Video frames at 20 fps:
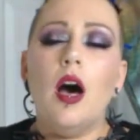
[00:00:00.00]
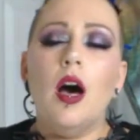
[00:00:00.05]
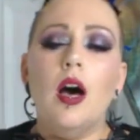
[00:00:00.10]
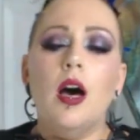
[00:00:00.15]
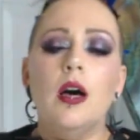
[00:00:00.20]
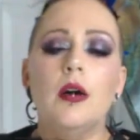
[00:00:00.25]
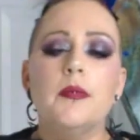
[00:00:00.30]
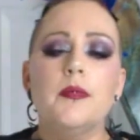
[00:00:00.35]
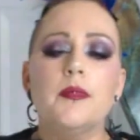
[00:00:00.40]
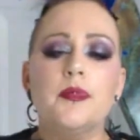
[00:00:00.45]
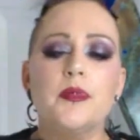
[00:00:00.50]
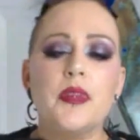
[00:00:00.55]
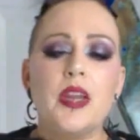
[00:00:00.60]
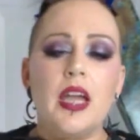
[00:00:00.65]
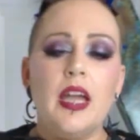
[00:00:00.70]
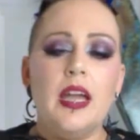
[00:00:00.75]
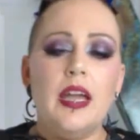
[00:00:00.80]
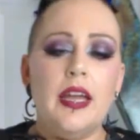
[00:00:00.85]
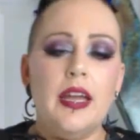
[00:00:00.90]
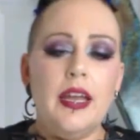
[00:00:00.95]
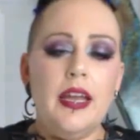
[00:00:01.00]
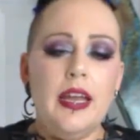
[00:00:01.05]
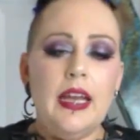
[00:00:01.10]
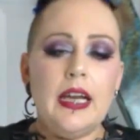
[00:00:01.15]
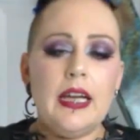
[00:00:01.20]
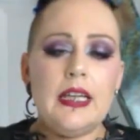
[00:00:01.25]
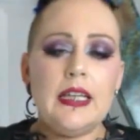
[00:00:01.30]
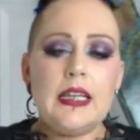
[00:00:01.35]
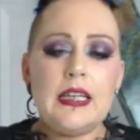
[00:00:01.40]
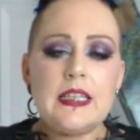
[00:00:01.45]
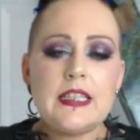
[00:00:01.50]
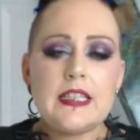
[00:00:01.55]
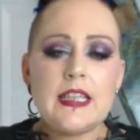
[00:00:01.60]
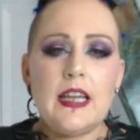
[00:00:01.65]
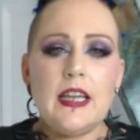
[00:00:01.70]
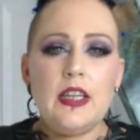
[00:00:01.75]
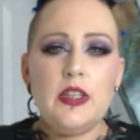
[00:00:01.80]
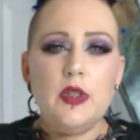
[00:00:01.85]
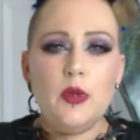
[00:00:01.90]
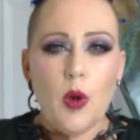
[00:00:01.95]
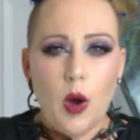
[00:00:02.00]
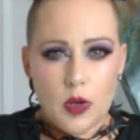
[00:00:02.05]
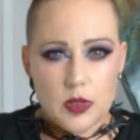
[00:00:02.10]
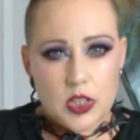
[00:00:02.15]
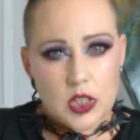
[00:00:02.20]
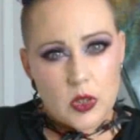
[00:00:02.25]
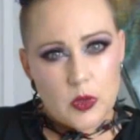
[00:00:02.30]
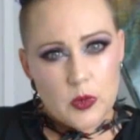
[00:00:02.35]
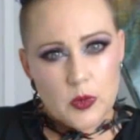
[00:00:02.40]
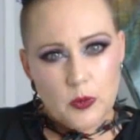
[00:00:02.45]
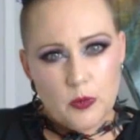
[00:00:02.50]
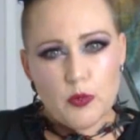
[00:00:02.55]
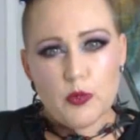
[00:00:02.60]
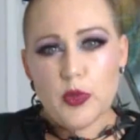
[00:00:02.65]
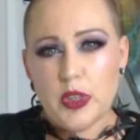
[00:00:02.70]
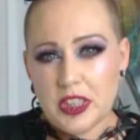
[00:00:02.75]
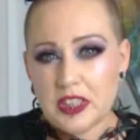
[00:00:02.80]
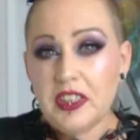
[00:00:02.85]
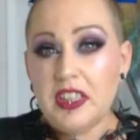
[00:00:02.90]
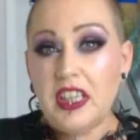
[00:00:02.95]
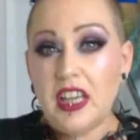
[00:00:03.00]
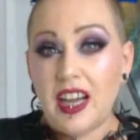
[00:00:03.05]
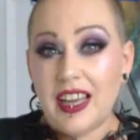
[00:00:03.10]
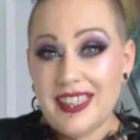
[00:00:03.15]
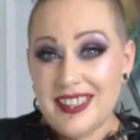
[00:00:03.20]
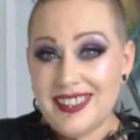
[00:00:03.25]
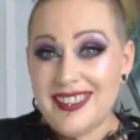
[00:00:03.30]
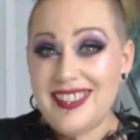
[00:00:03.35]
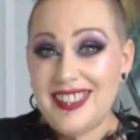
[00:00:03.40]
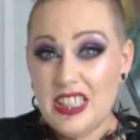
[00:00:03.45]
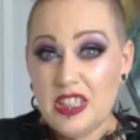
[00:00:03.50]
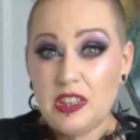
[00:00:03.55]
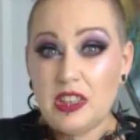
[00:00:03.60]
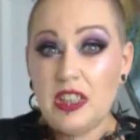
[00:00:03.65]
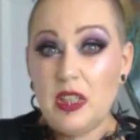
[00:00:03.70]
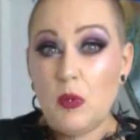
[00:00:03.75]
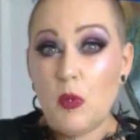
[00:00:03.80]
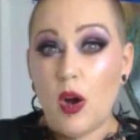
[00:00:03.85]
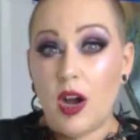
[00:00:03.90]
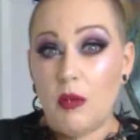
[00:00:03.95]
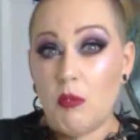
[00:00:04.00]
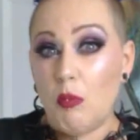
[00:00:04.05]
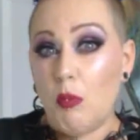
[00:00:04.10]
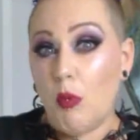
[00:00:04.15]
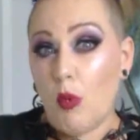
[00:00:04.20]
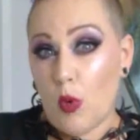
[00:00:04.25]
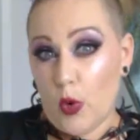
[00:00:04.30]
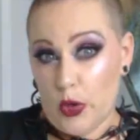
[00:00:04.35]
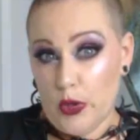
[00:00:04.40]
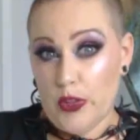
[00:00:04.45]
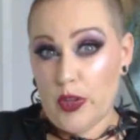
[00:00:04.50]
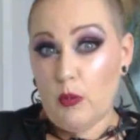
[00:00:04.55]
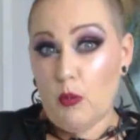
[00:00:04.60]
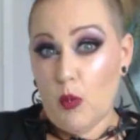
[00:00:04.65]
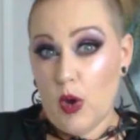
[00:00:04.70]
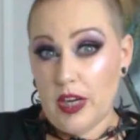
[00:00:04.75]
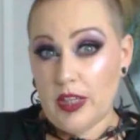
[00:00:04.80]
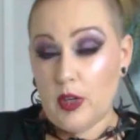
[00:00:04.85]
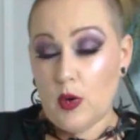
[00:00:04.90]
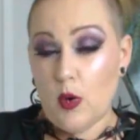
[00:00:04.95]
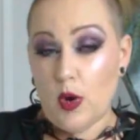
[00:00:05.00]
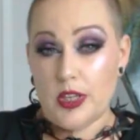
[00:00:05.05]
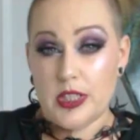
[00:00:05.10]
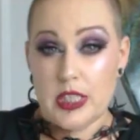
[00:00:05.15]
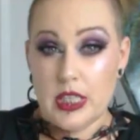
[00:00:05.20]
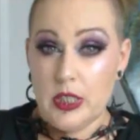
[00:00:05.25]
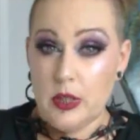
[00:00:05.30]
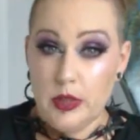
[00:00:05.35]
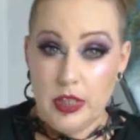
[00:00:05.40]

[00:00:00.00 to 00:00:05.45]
And you also really ideally want more than one corset.